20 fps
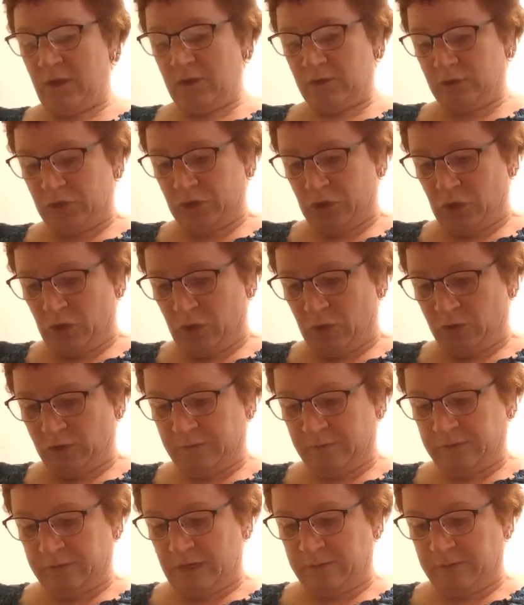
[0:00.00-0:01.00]
So
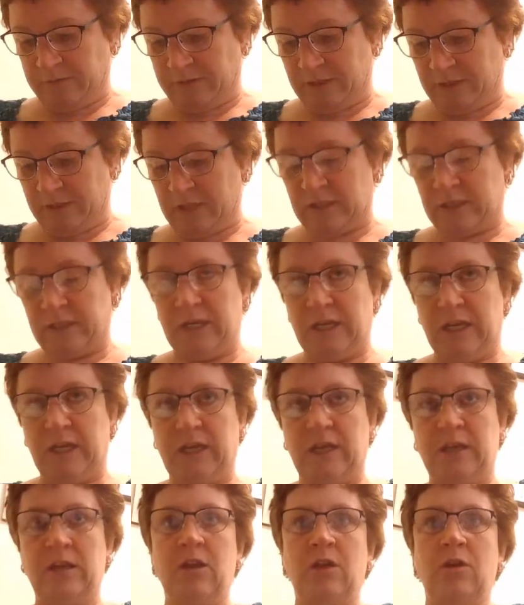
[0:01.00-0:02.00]
sometimes in the
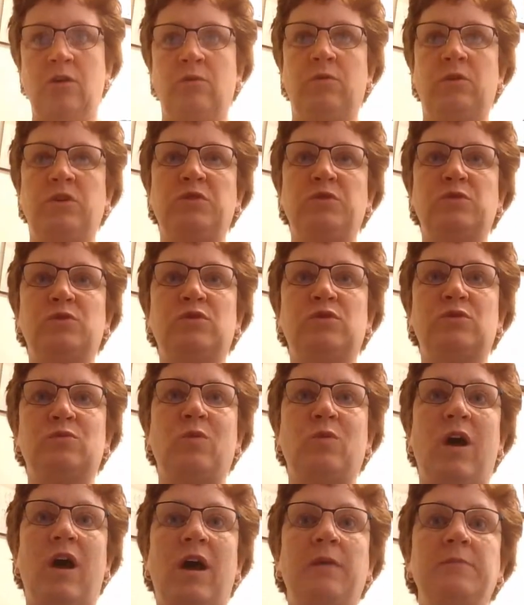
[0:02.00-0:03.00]
clinic, we do
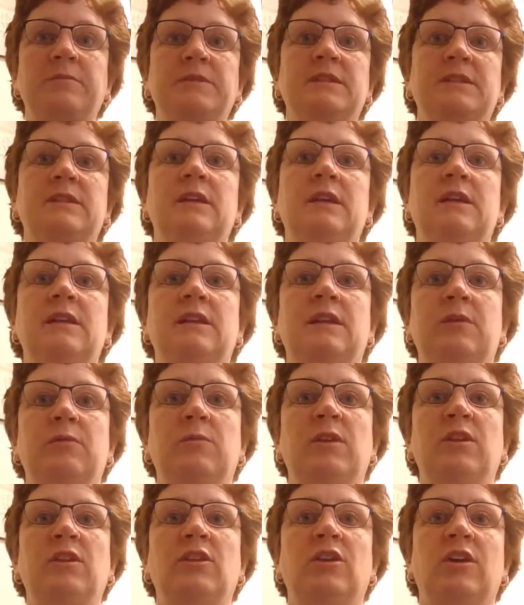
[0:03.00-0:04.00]
swabs and
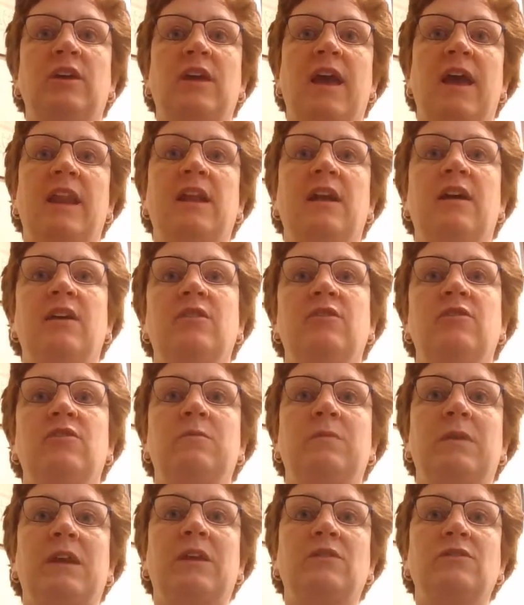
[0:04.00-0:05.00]
then we look at it under
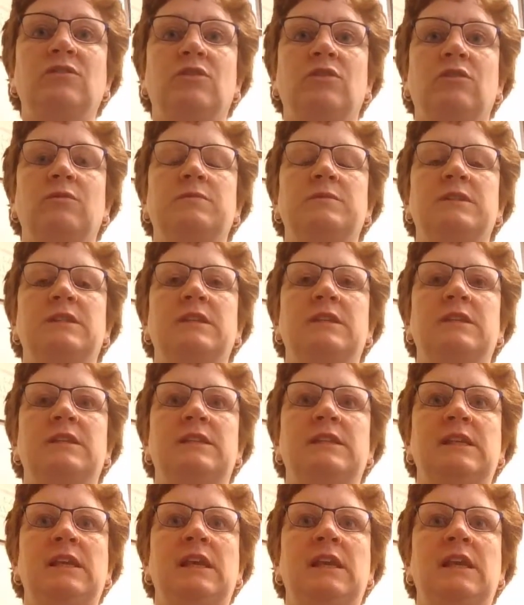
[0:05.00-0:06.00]
the microscopes to
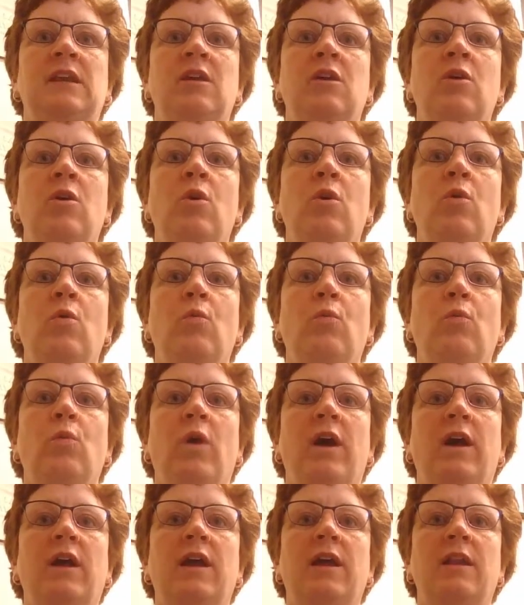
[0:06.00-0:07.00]
see
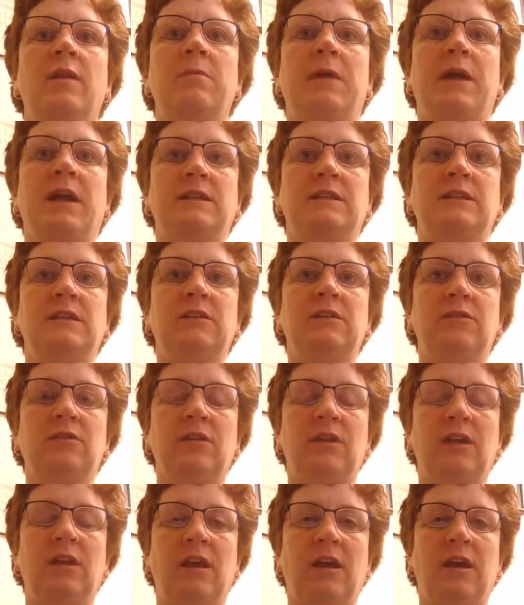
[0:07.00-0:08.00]
what kind of
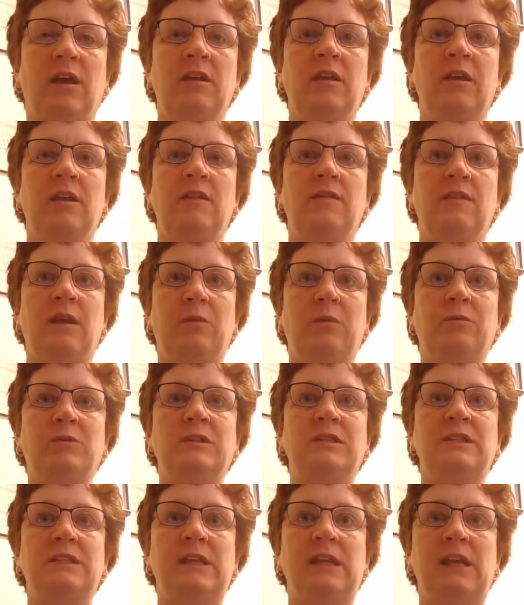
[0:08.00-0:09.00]
bacteria that
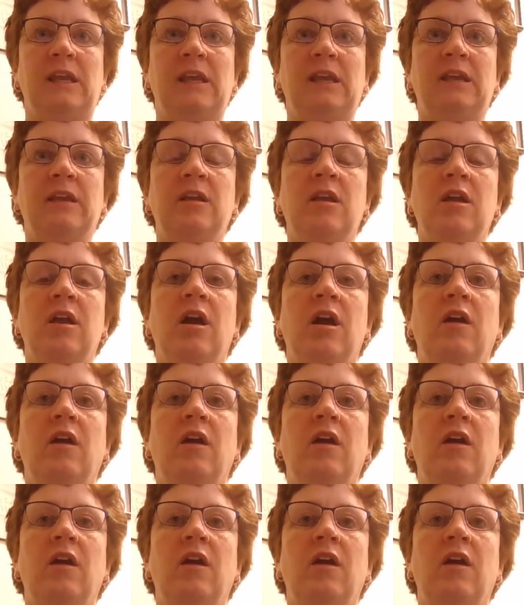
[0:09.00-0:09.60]
we're seeing.